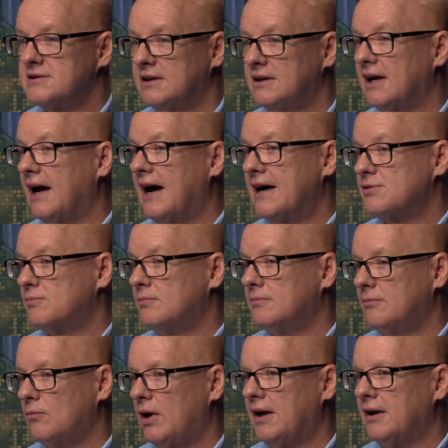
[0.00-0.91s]
And the guys
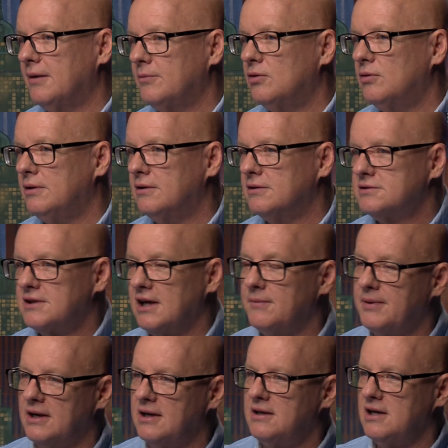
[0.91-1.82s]
wound up going to the state
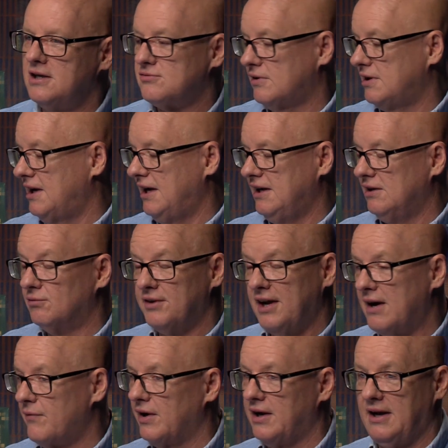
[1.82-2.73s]
penitentiary, and he'll
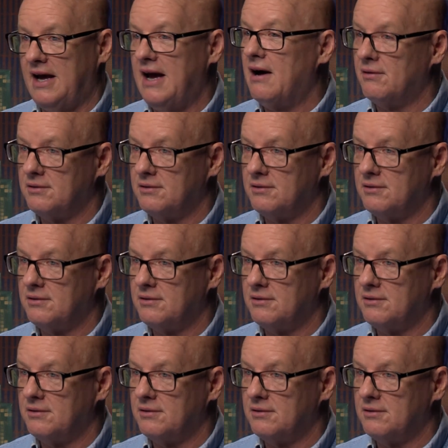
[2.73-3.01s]
never get out.